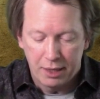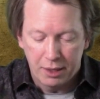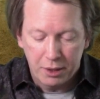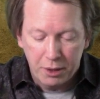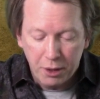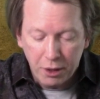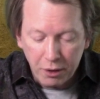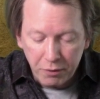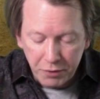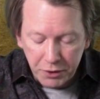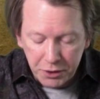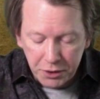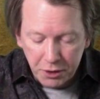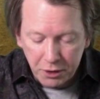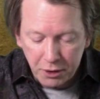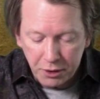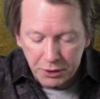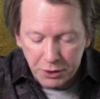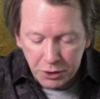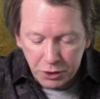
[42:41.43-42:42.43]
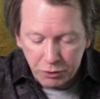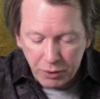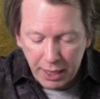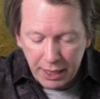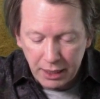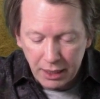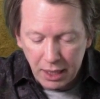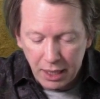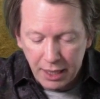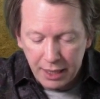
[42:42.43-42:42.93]
curvature and
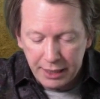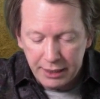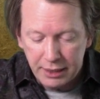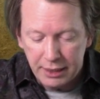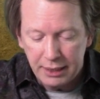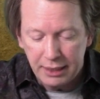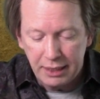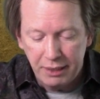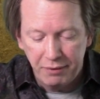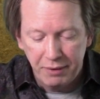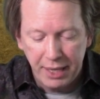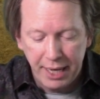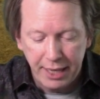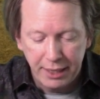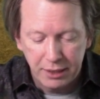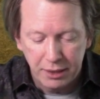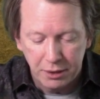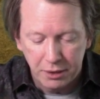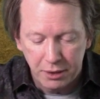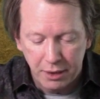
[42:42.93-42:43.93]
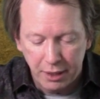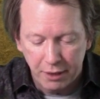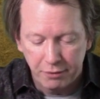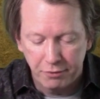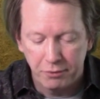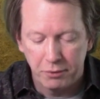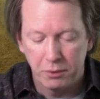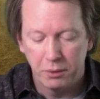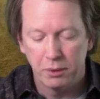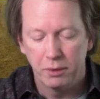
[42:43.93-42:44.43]
straight lines and deviations
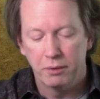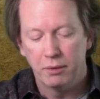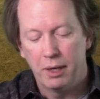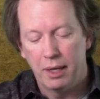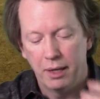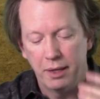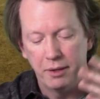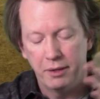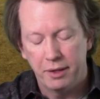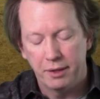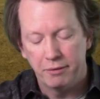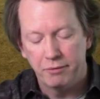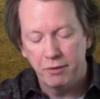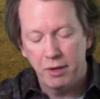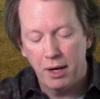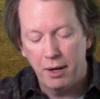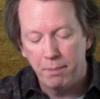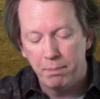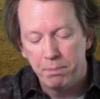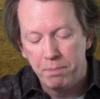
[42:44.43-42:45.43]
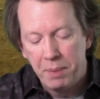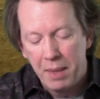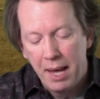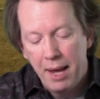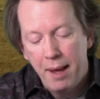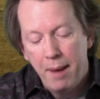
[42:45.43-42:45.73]
therefrom